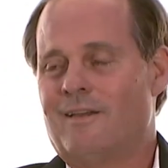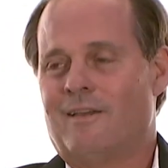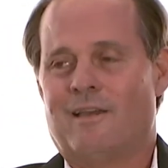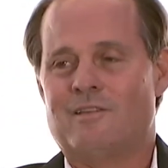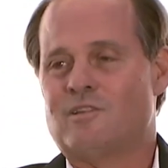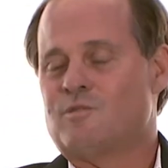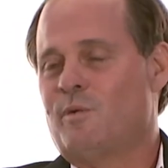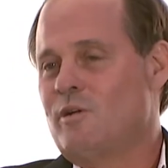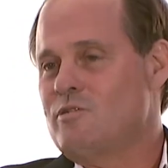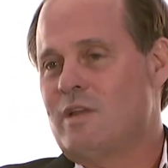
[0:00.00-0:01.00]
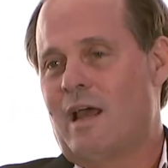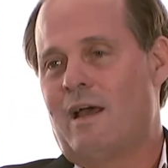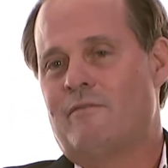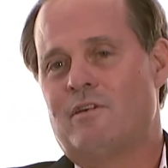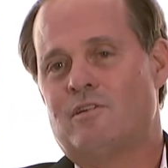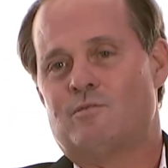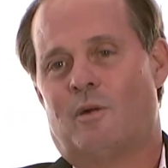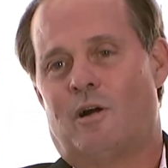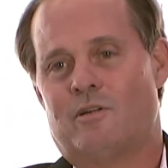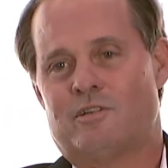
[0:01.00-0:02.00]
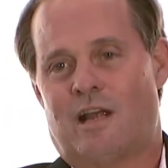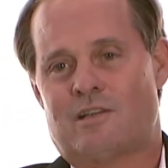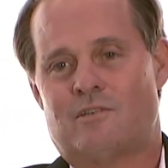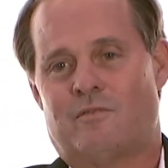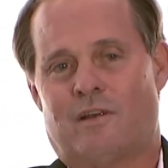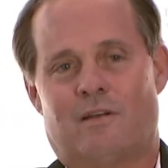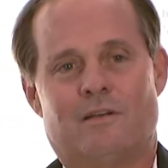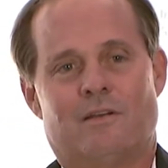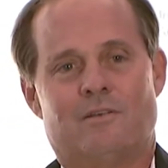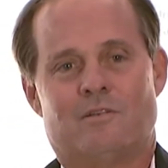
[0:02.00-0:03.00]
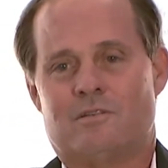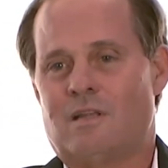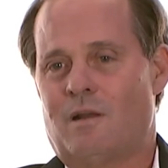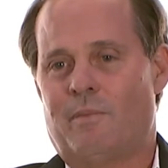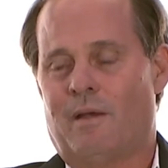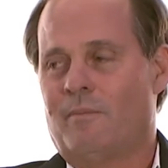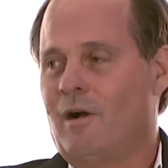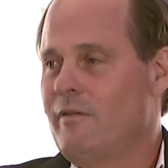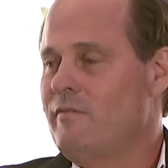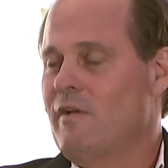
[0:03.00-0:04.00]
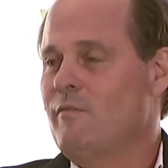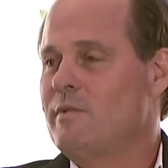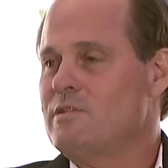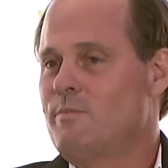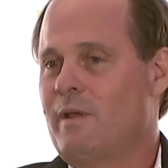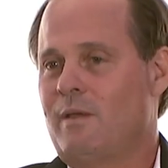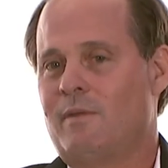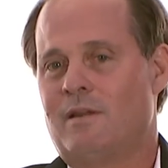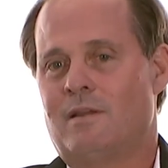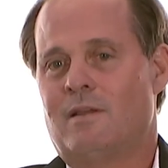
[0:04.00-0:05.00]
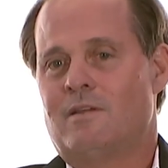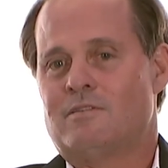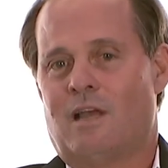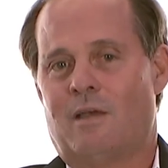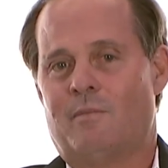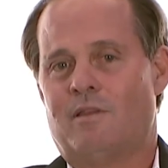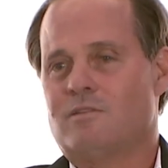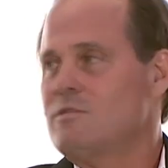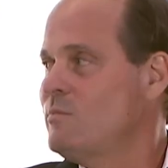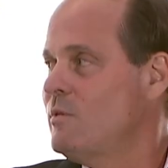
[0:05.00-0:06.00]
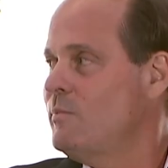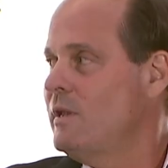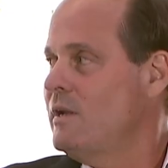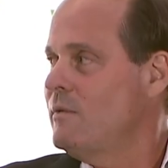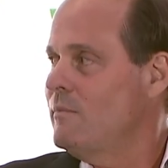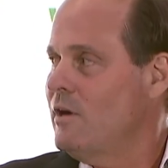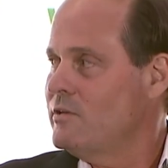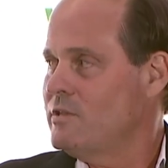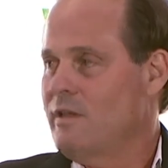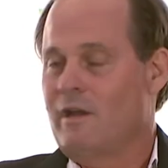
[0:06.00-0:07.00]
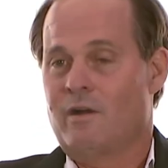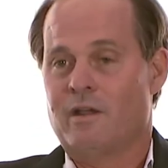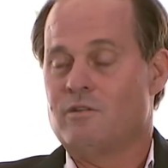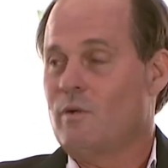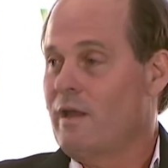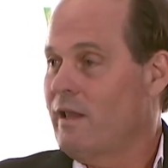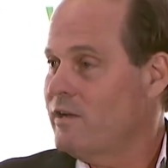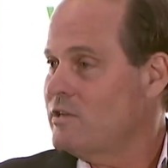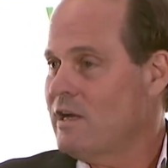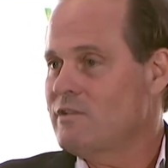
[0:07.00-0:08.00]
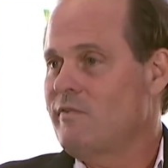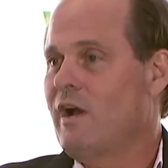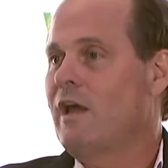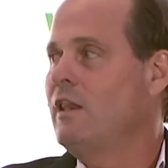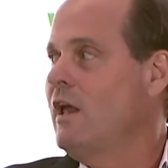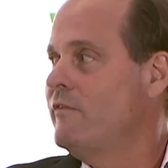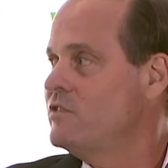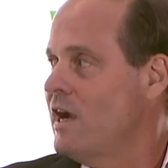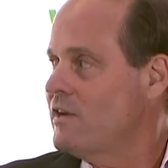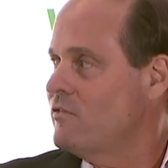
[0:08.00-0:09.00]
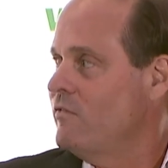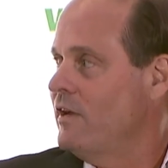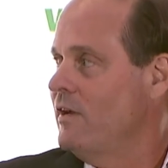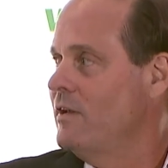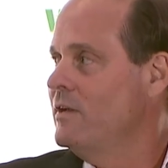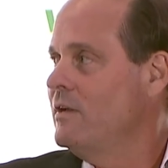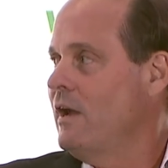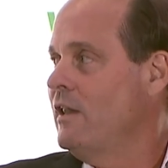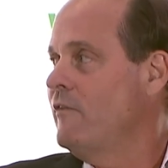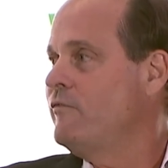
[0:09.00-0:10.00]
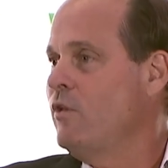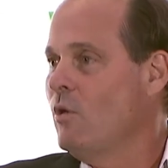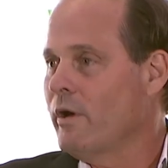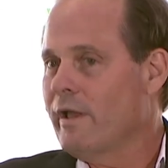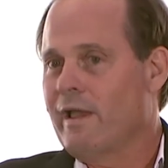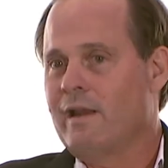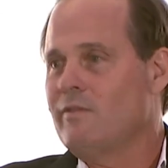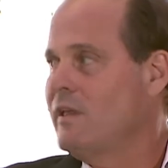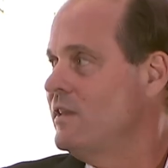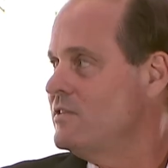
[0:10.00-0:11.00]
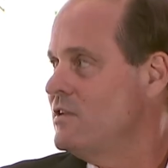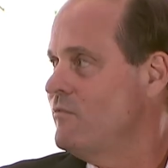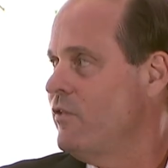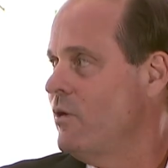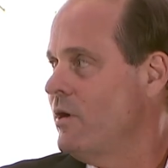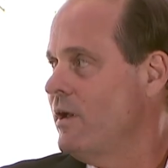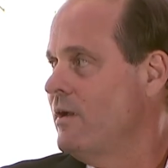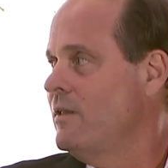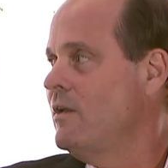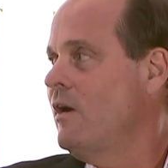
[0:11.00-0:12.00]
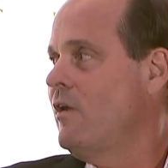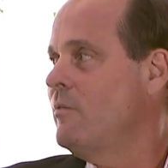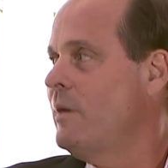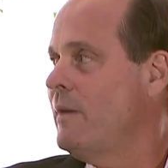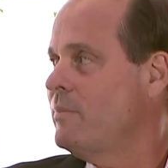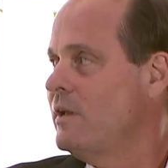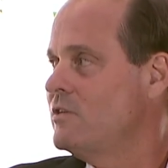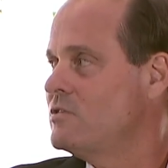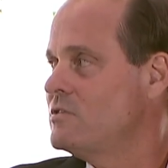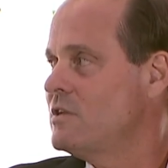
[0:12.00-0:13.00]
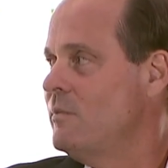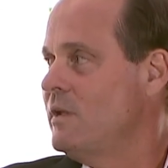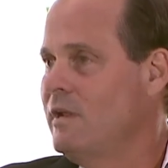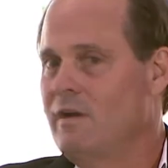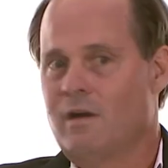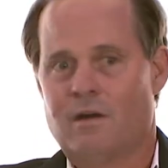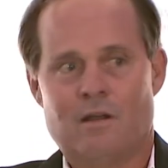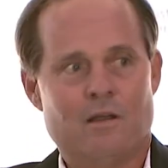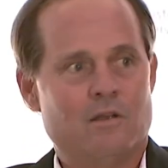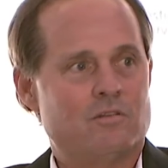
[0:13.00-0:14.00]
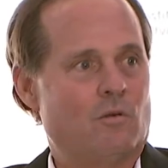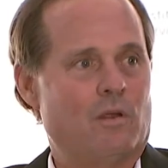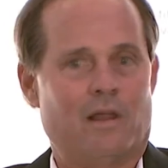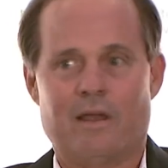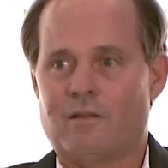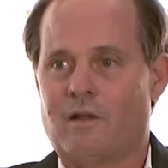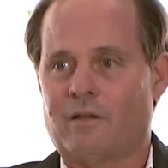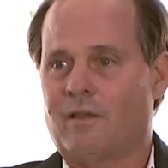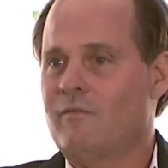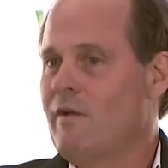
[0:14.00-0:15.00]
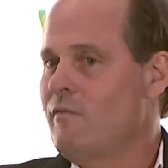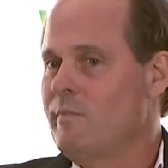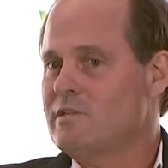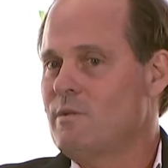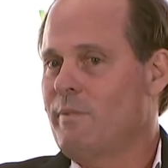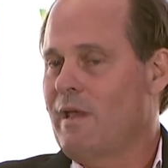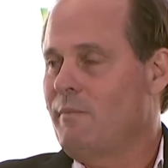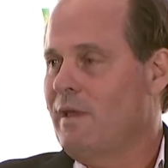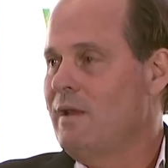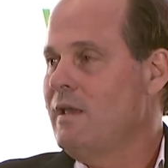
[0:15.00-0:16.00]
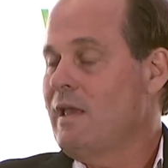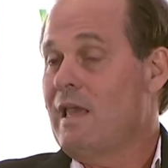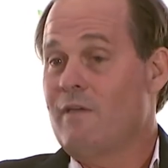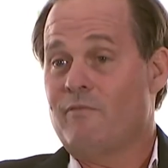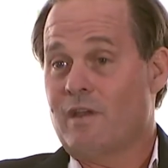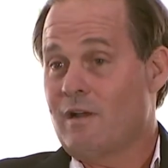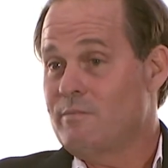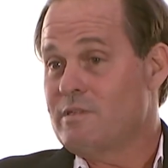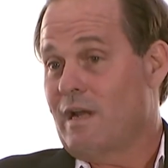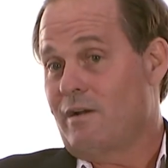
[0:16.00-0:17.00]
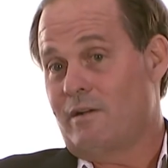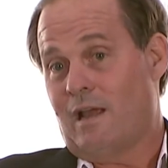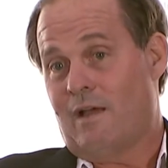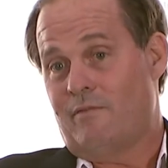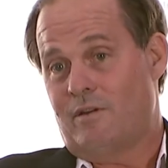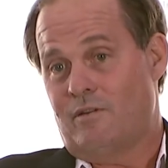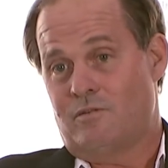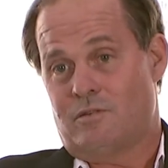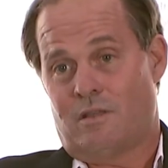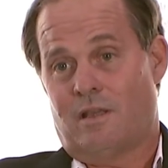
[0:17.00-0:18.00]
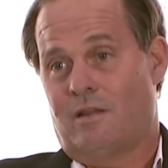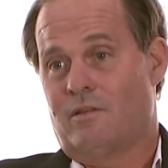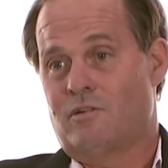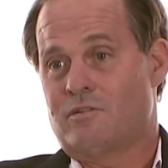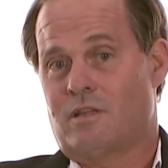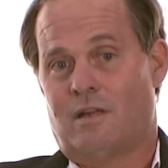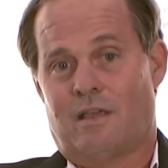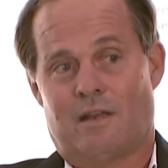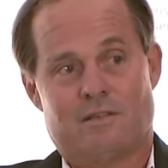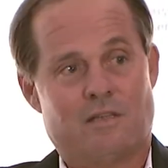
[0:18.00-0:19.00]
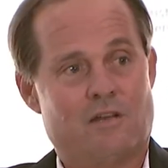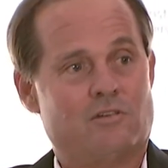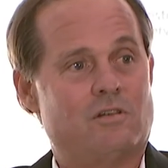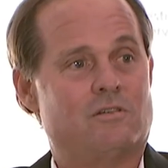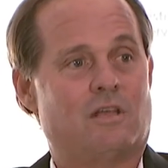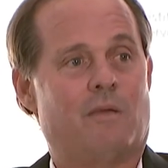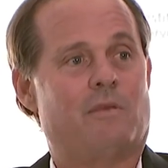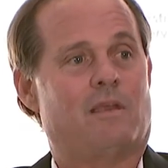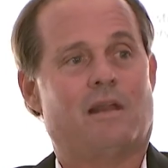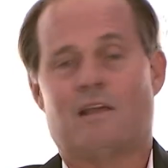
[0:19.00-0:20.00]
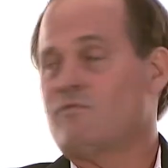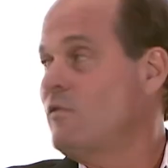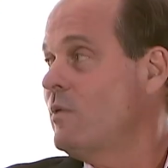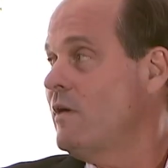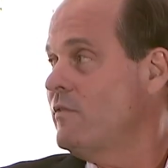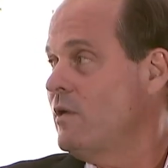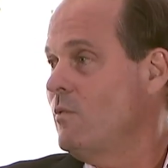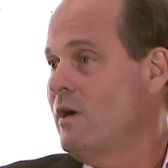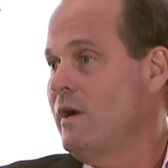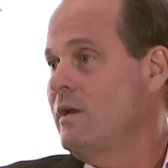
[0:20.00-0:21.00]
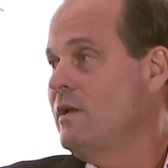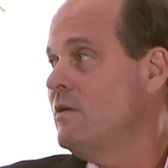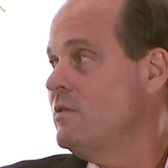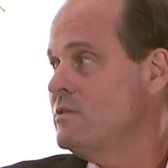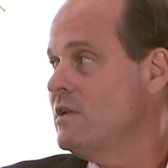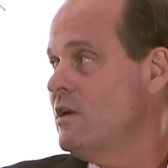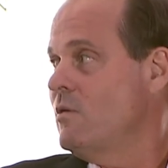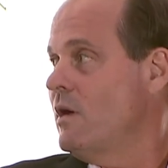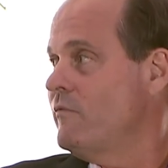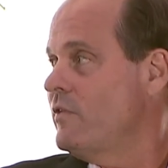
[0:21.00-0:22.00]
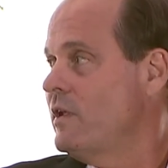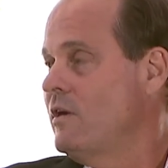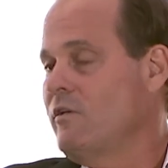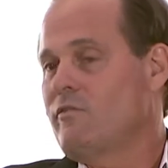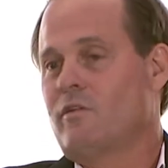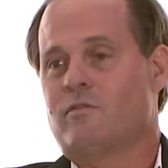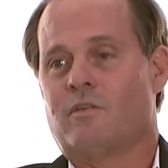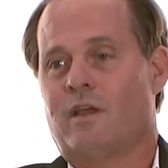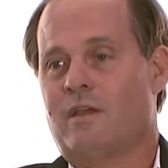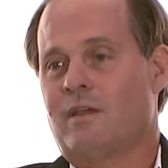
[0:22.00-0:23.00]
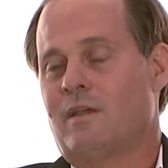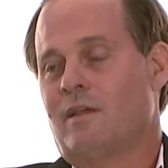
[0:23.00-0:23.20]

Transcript: It's exposed to Avenues Mall in Jacksonville. So it's not a bad mall. They've never missed a payment. Simon, there's some competing malls in the area. Do I like Jacksonville? I love Jacksonville. I love Florida. Anything that's in Florida, all the population's coming here. So we're like, look, they've never missed a payment. If it comes down to Avenues, that they're just gonna get extensions. Simon can ask for whatever they want. This is gonna go on for years. So it's like,